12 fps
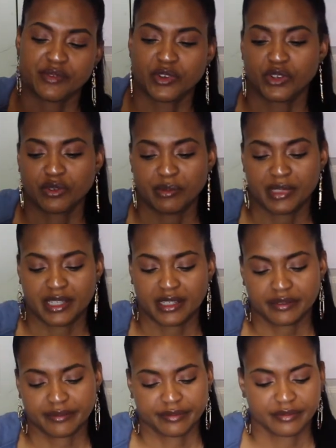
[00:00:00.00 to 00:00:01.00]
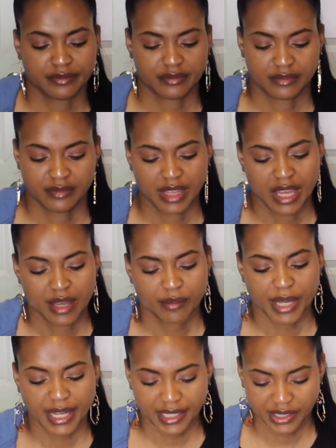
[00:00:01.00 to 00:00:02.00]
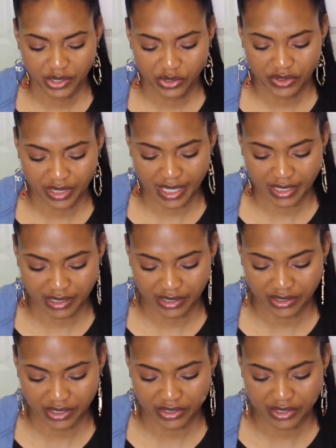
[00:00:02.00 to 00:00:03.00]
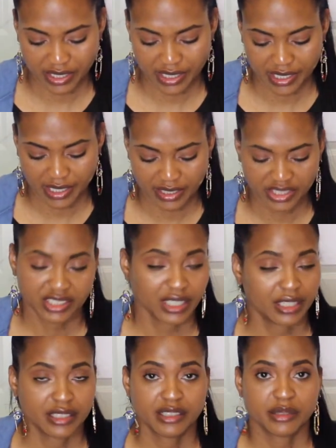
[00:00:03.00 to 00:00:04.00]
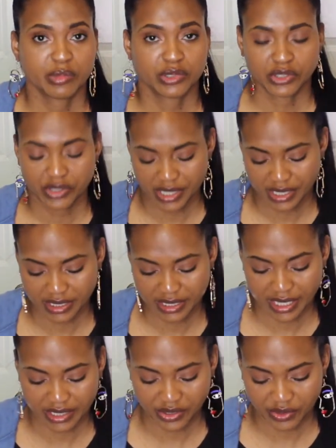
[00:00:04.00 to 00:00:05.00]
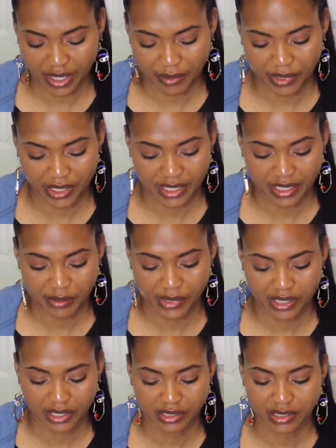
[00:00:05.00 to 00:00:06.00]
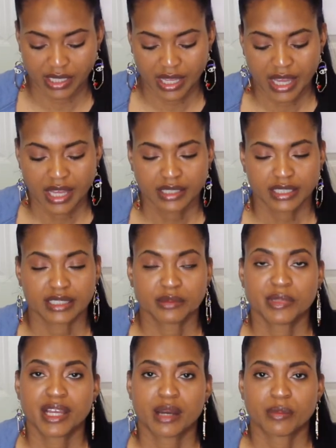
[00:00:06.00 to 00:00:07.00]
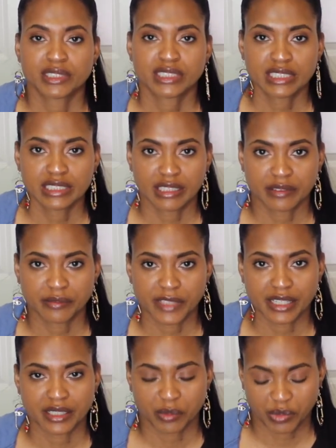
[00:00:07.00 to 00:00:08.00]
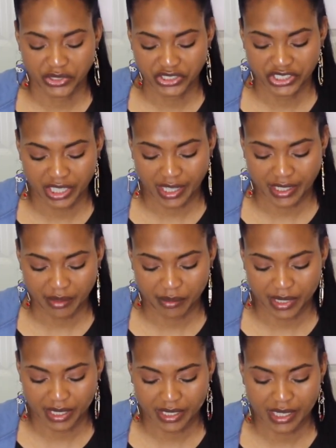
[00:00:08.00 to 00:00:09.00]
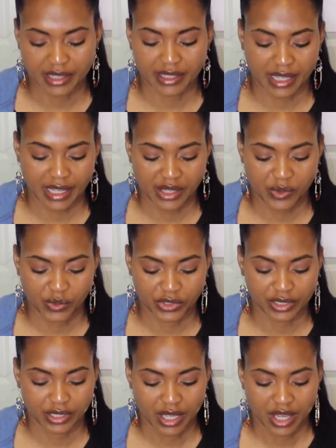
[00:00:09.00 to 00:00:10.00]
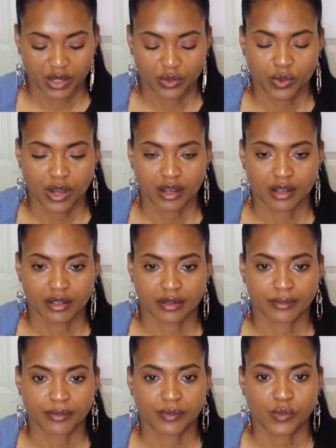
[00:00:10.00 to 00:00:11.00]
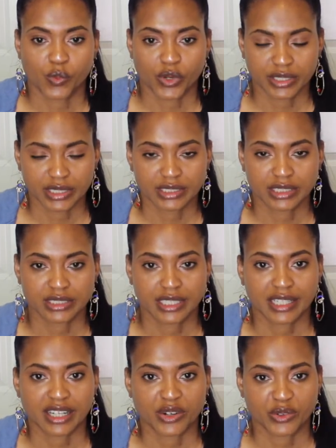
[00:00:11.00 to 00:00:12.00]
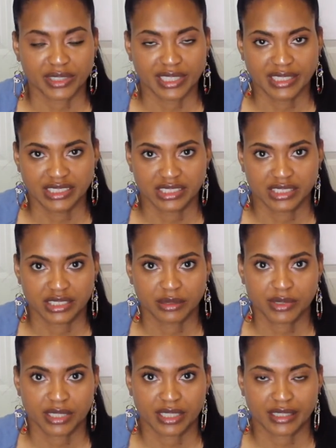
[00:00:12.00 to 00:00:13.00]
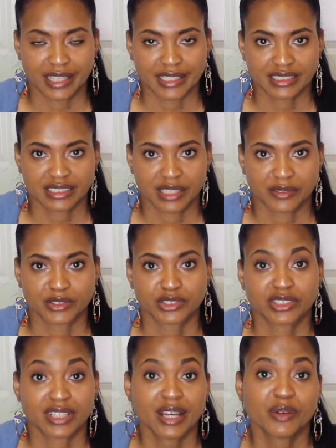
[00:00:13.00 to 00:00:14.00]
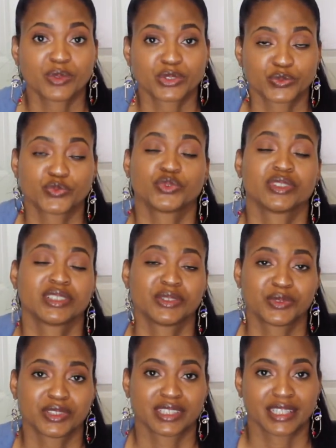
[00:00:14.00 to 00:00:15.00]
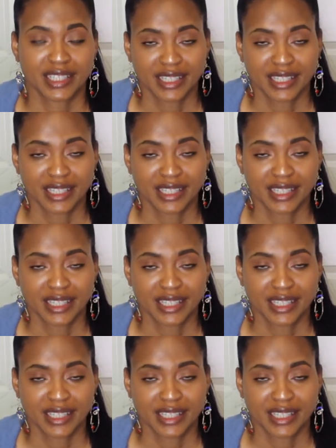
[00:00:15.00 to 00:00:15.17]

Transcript: wrote me back in 2013. Just out of the blue, he decided to write me an email telling me how much he loved and appreciated me, and that he was wanting to take our relationship to the next level. So that was really